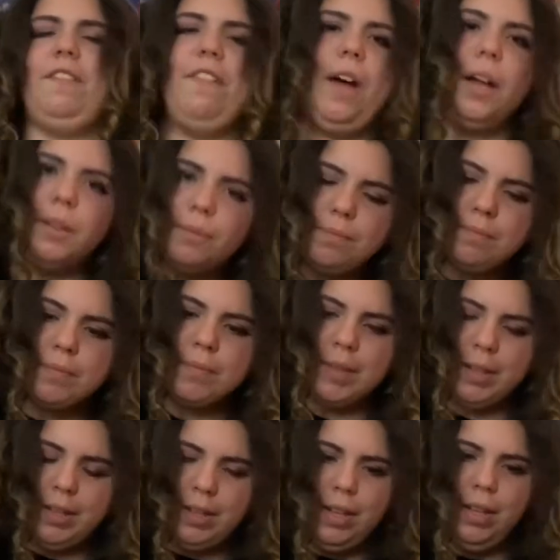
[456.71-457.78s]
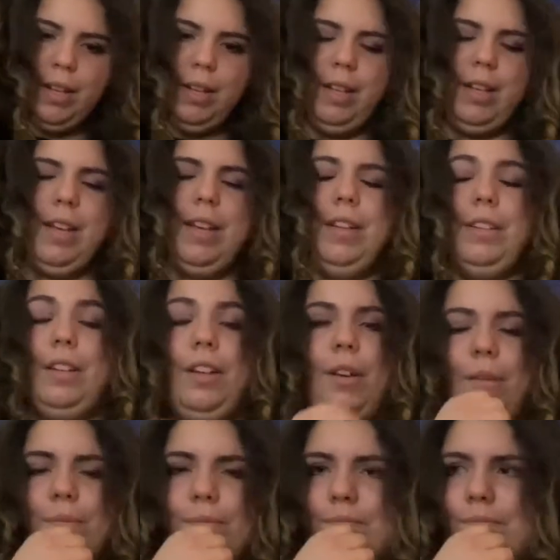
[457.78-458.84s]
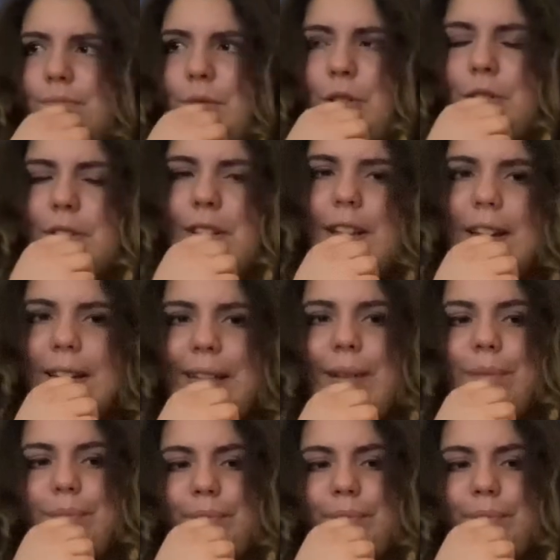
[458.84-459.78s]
fine. And, good and dandy.